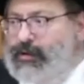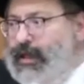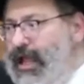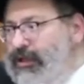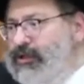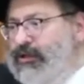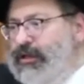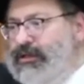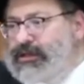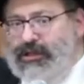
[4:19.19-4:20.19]
The answer
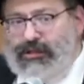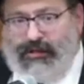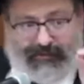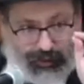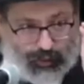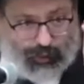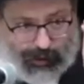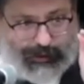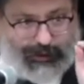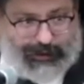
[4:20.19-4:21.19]
consisted of 2
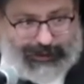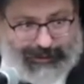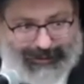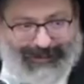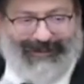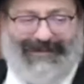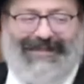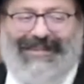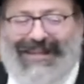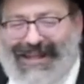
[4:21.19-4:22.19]
words
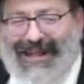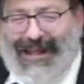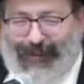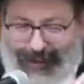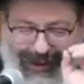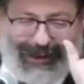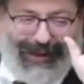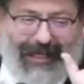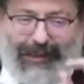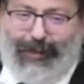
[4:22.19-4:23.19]
with a
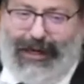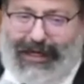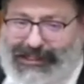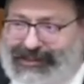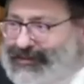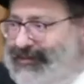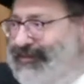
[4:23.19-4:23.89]
little explanation.